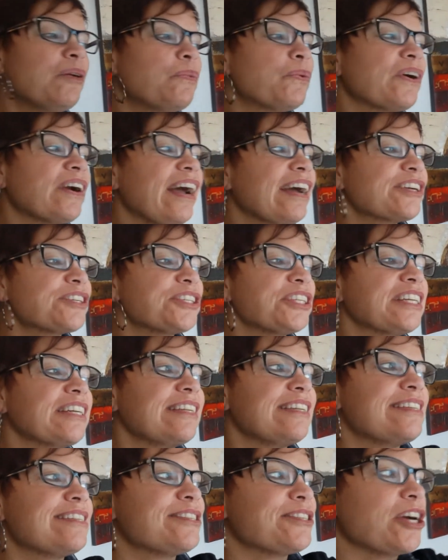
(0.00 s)
We're actually
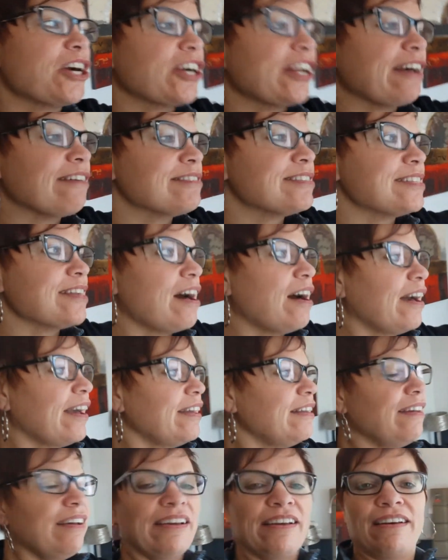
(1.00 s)
going to start
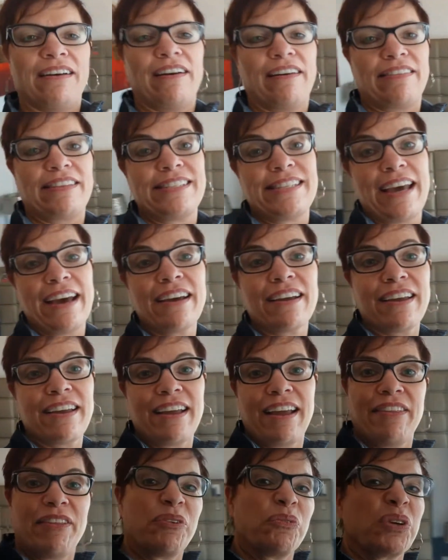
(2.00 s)
outside on the
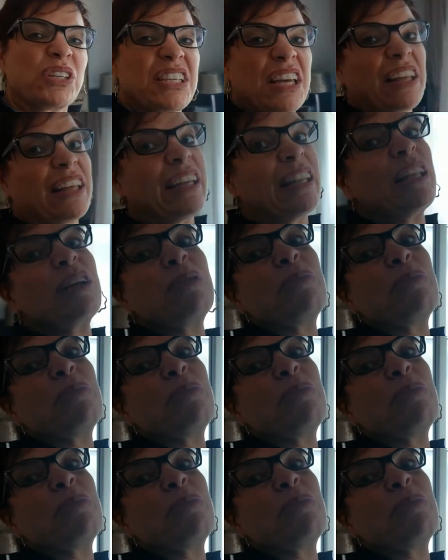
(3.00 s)
deck, and then we'll tell you a